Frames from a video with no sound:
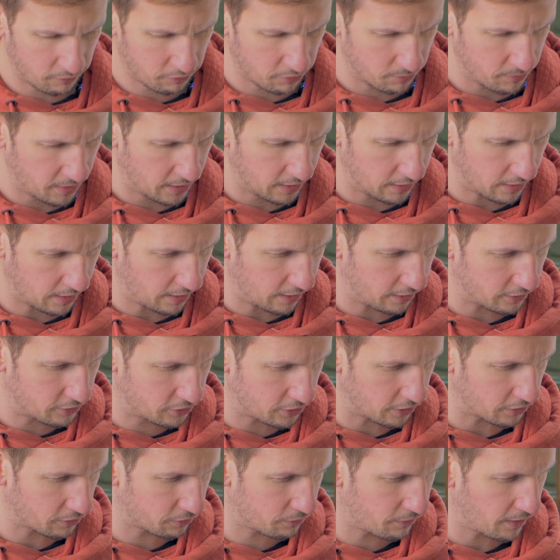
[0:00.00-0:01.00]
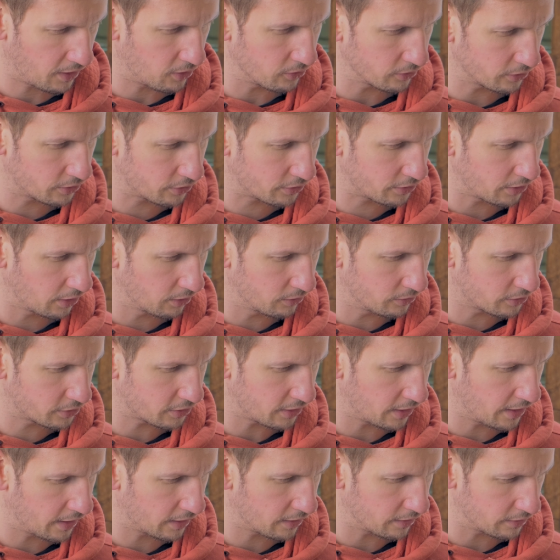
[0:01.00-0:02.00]
for me, it just felt so
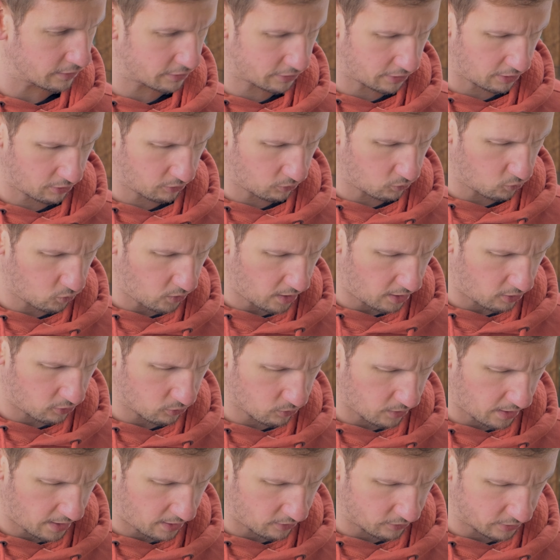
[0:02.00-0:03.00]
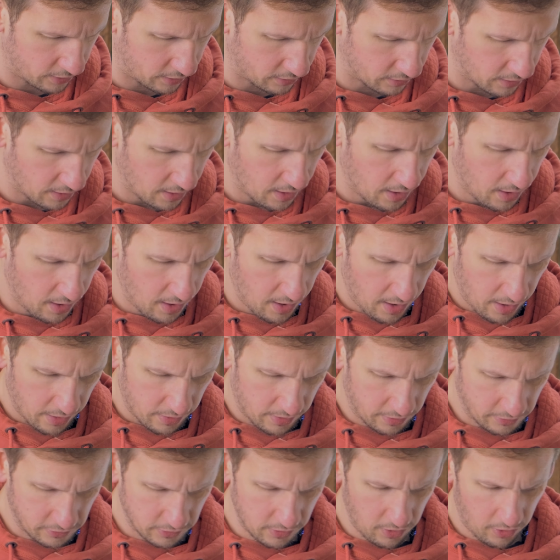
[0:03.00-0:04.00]
slick and so well-rounded.
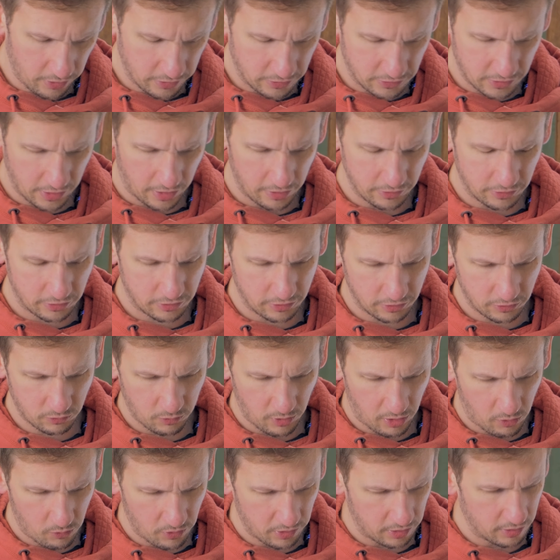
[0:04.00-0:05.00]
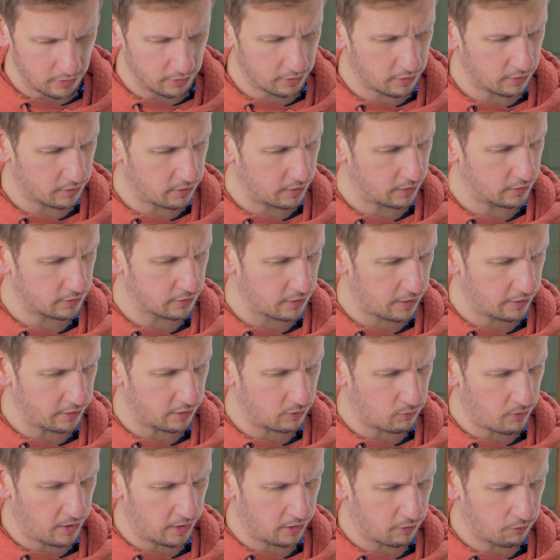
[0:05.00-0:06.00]
There's nice touches as well when you look at things like the
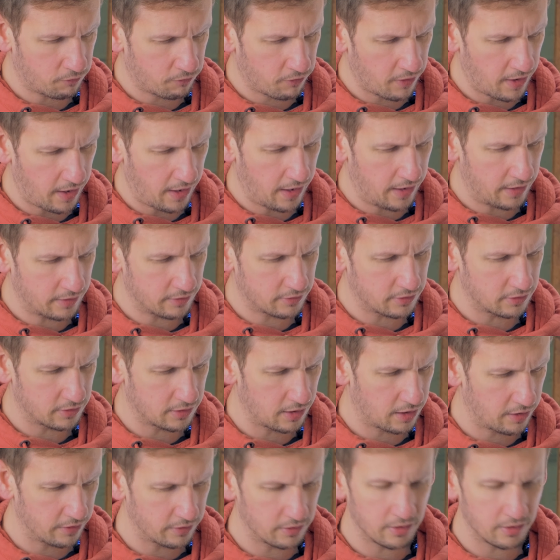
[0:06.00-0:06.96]
way the fret ends are done.